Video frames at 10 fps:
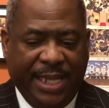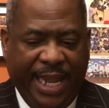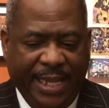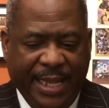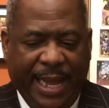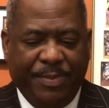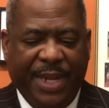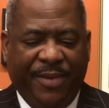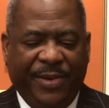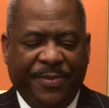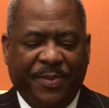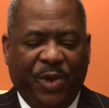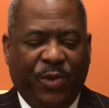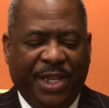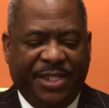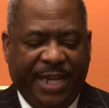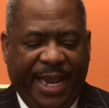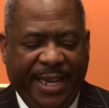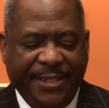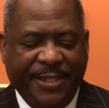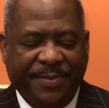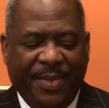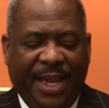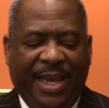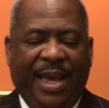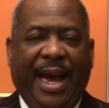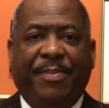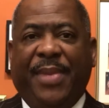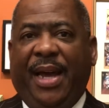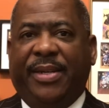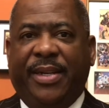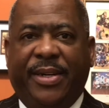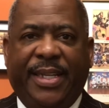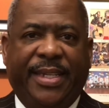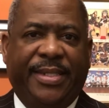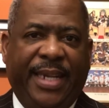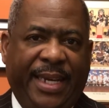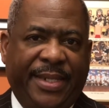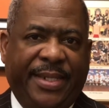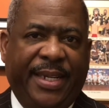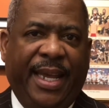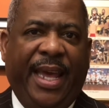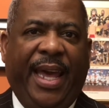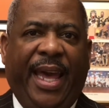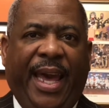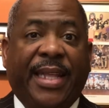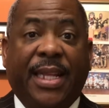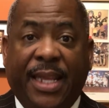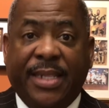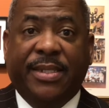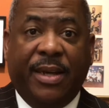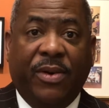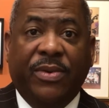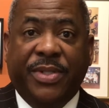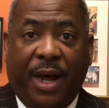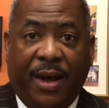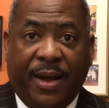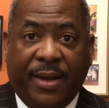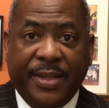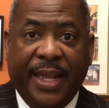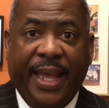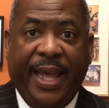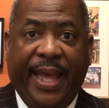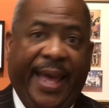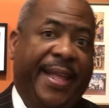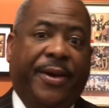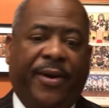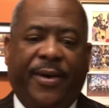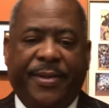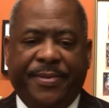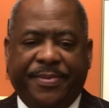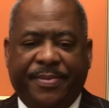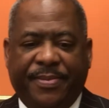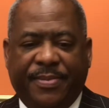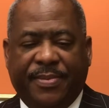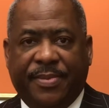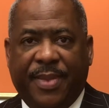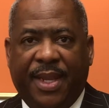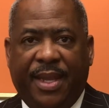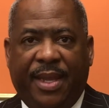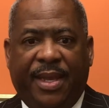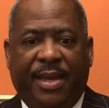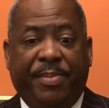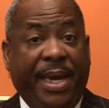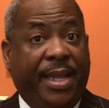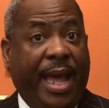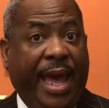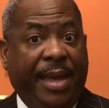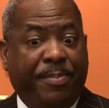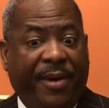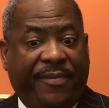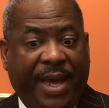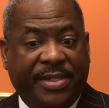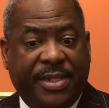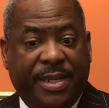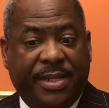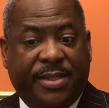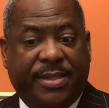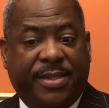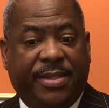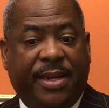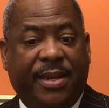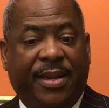late, I'm never going to change, I'm not good at this, and the list goes on and on. Being a perfectionist